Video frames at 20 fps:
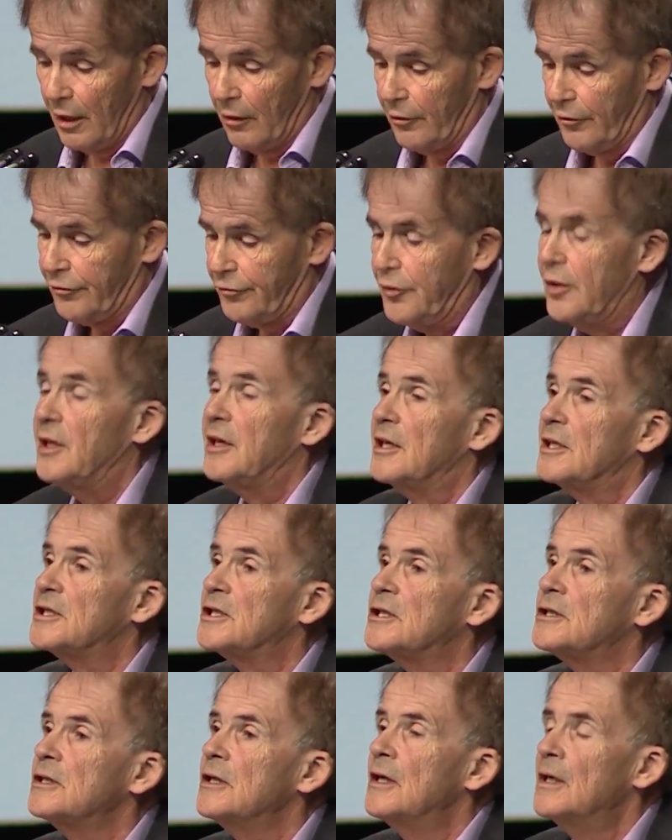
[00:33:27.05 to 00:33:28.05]

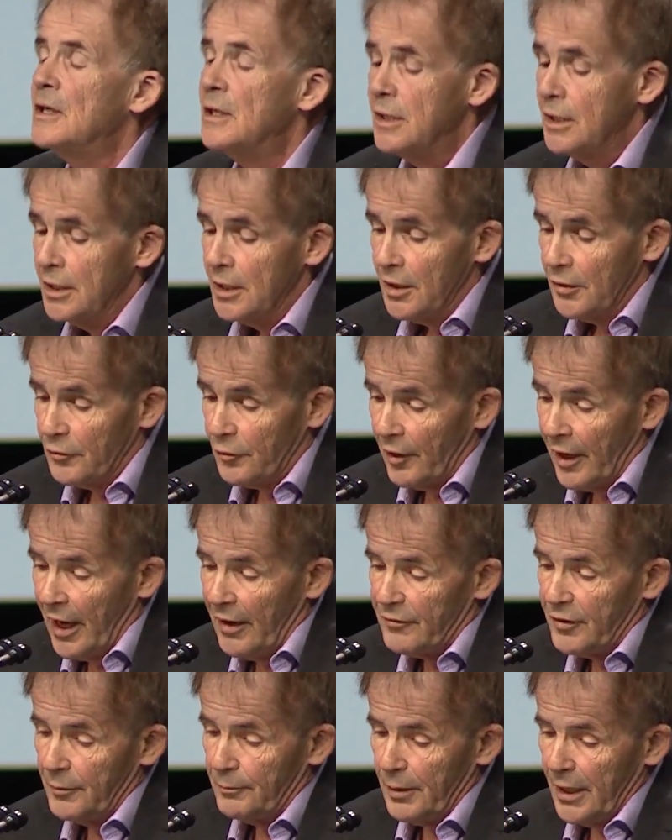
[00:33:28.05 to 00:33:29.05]
affiliates for
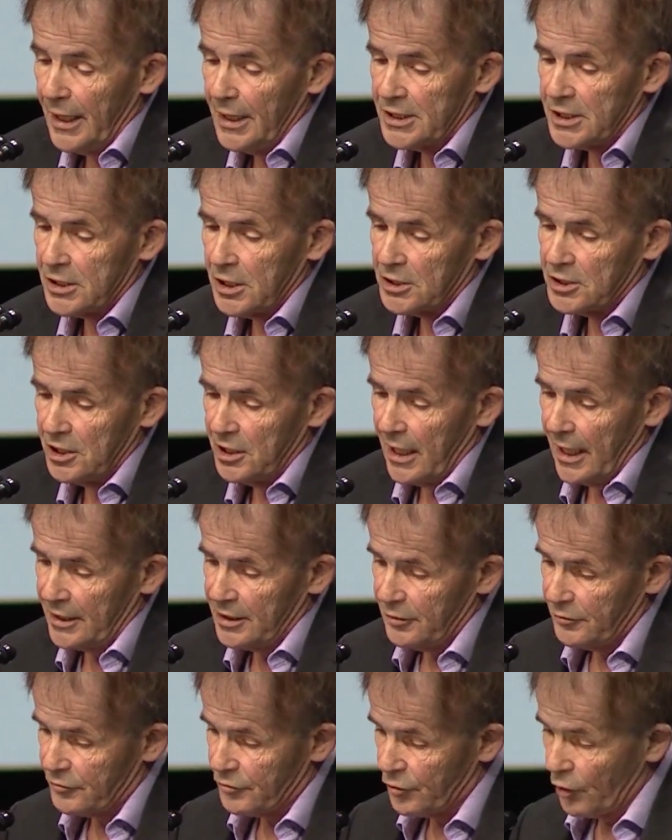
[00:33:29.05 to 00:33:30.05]
having played such an
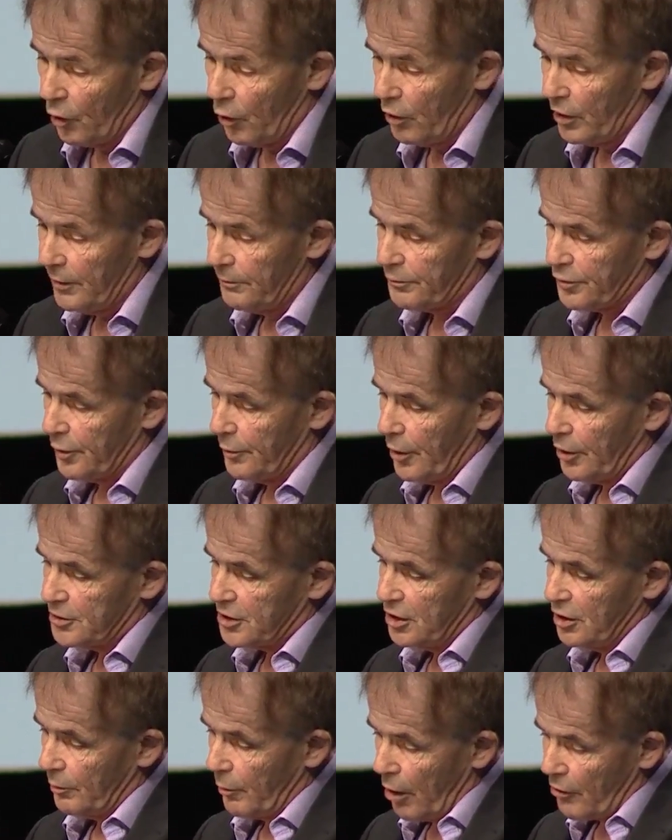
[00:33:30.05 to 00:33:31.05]
active role in
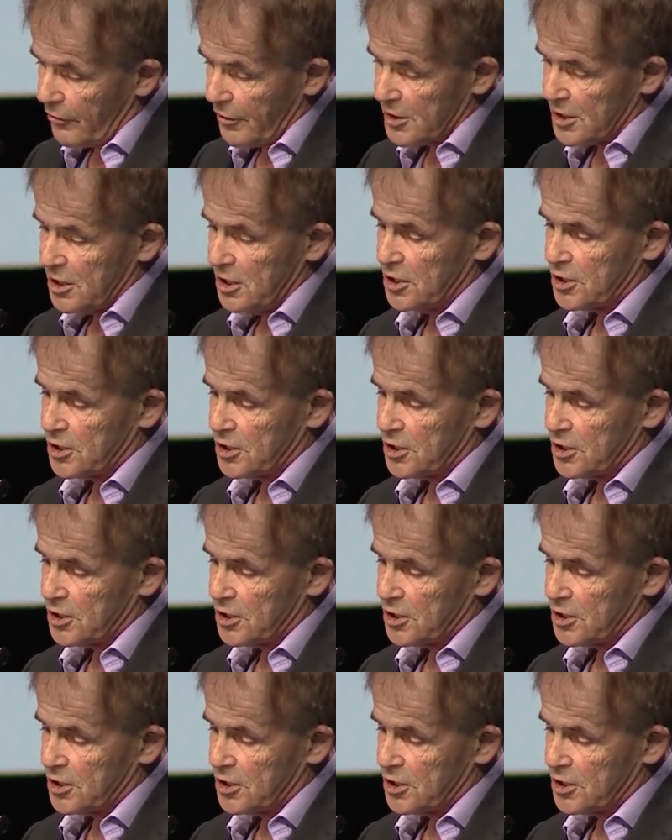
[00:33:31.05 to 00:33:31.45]
promoting democracy,